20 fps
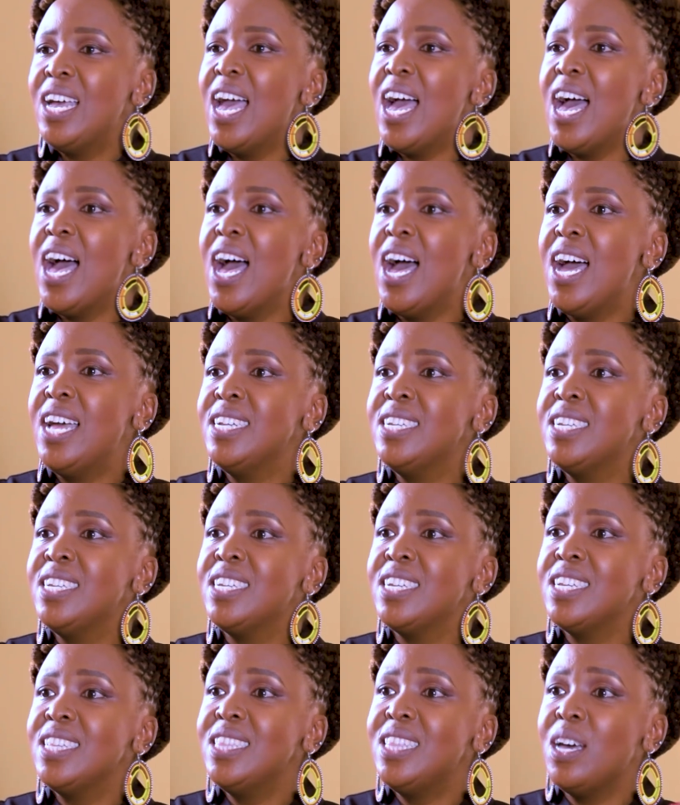And
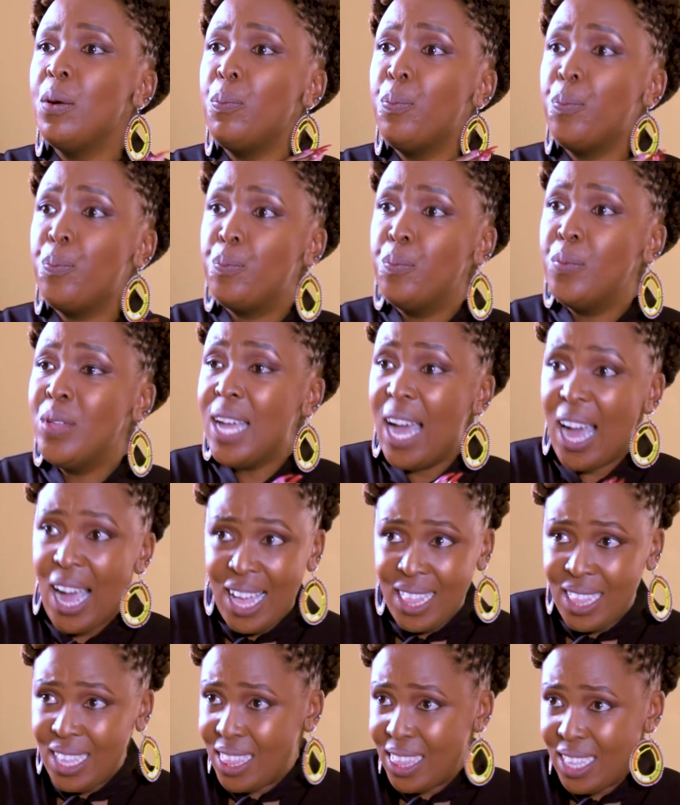the
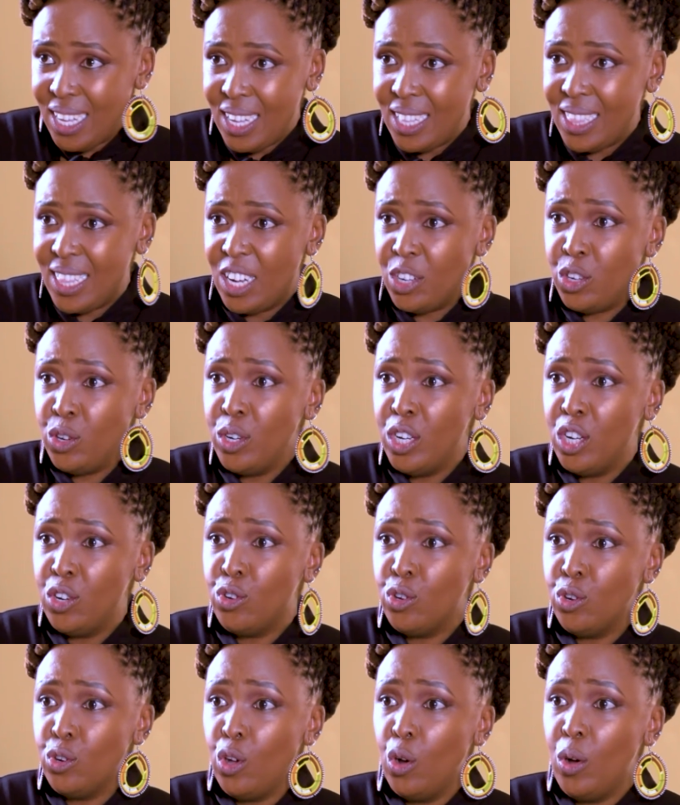other thing that you need
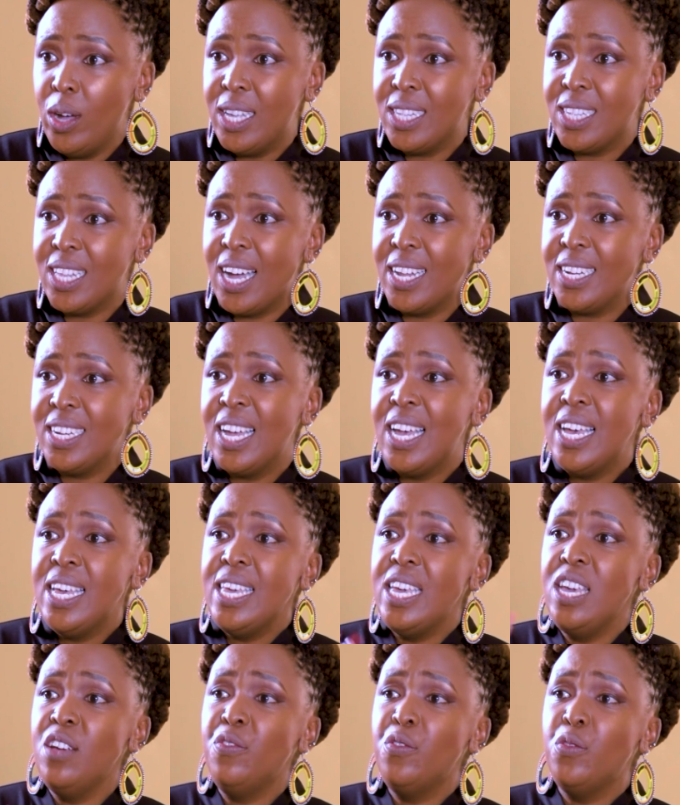to know is that
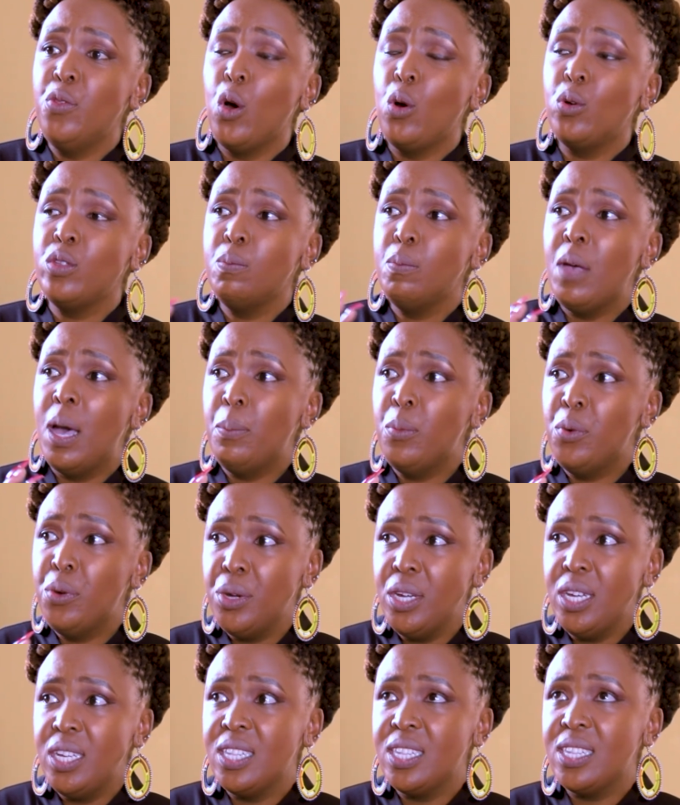if those
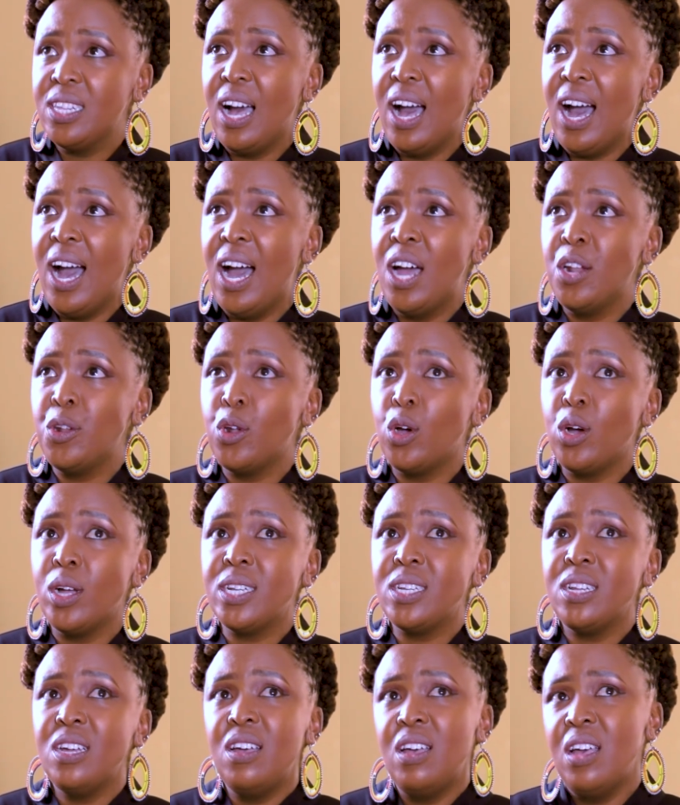memories are
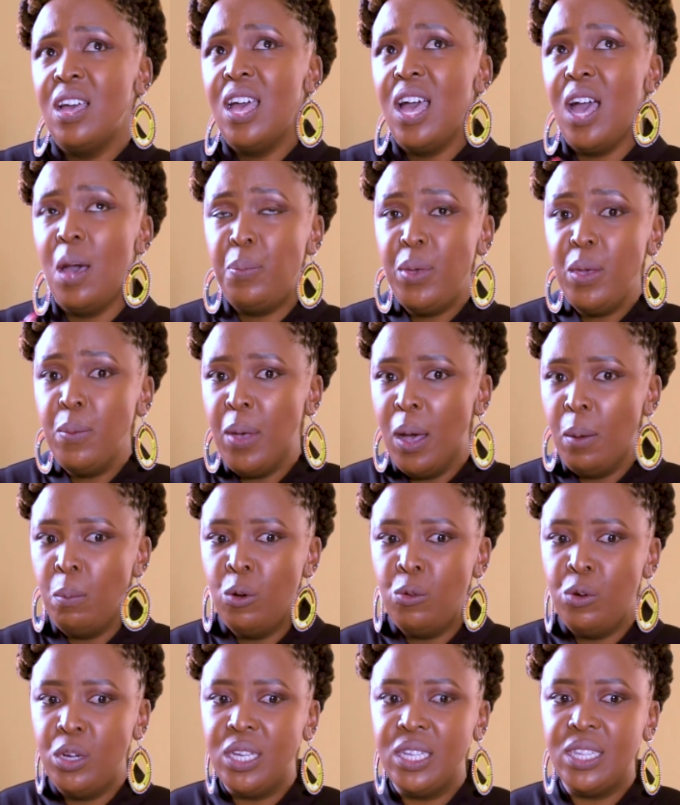not happy
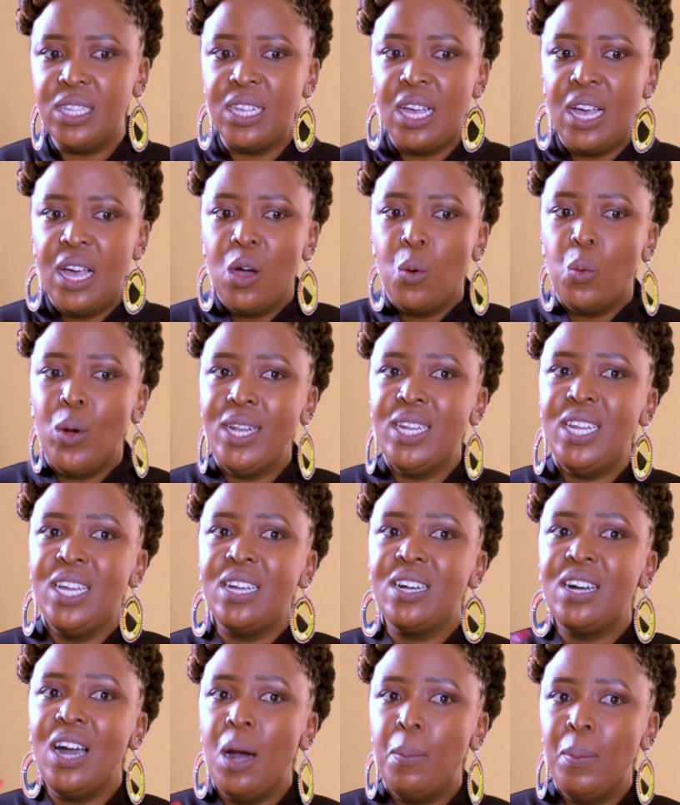memories, when they
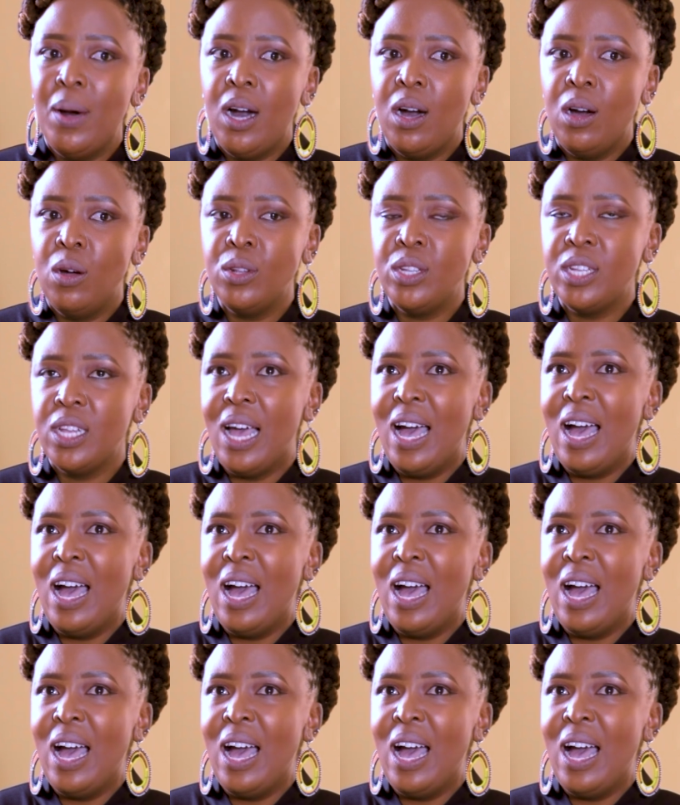come out,